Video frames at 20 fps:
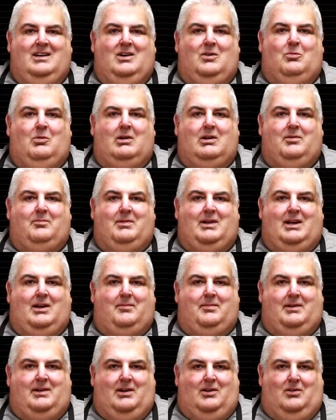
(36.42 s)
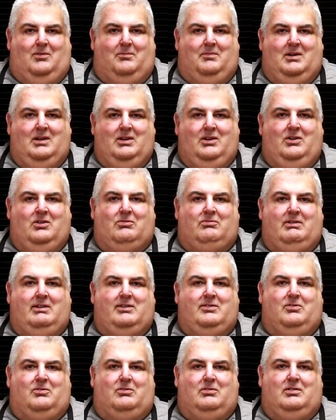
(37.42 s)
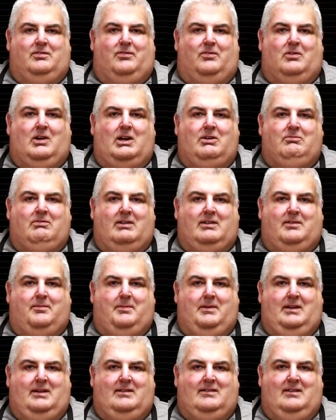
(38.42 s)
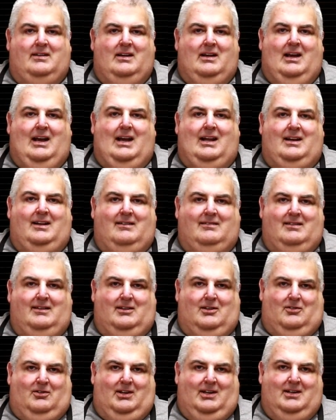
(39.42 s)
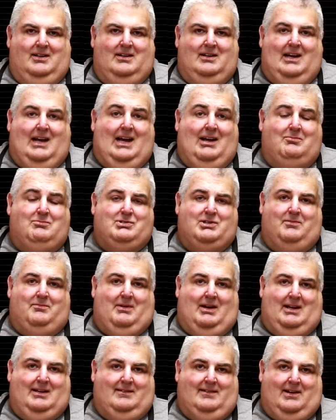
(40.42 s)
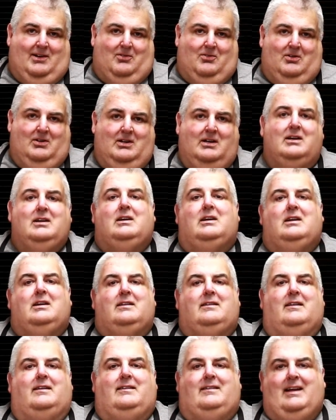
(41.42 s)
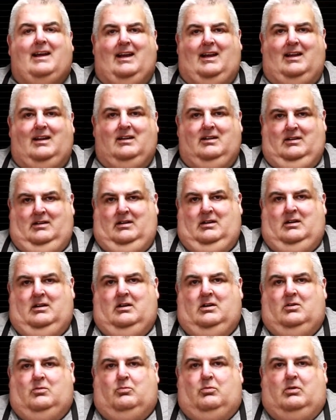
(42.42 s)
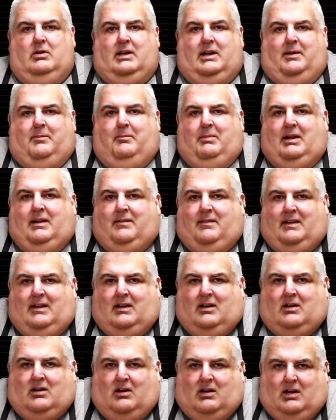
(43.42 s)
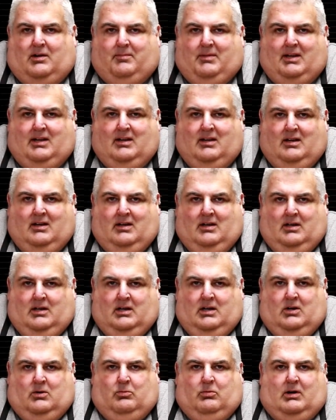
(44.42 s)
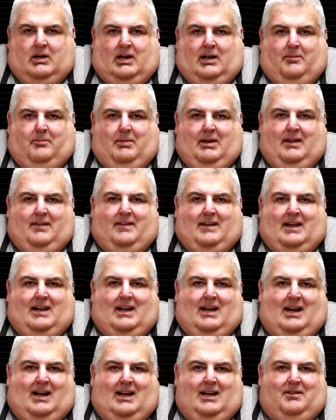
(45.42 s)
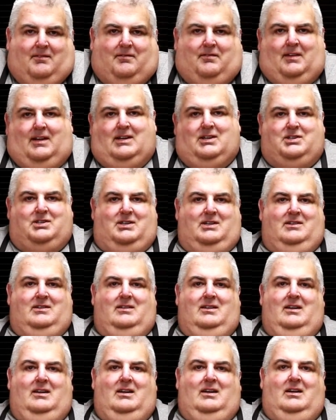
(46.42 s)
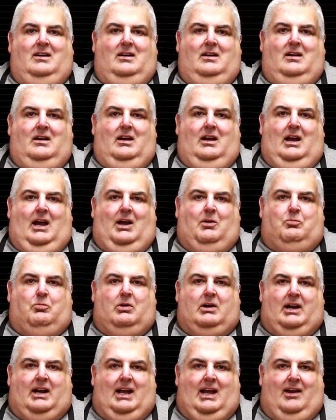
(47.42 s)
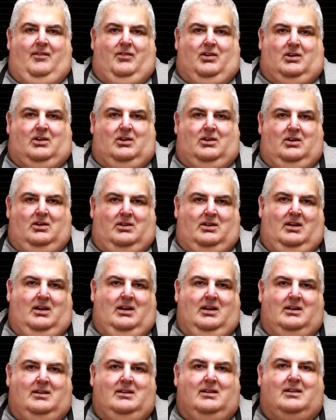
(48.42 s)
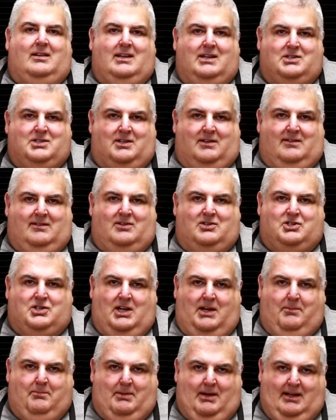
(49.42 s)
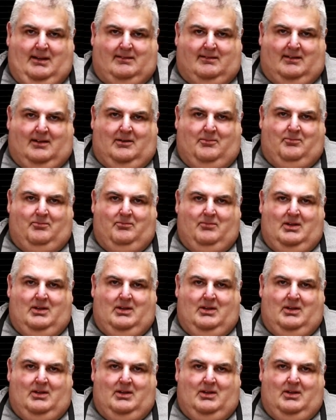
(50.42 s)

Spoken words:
Welcome to Help at Home, your resource for great recipes and easy learning. I'm Jim Hightower. Today, we're going to beat the economy, we're going to beat that high inflation, and we're going to have a good, delicious, cheap pizza,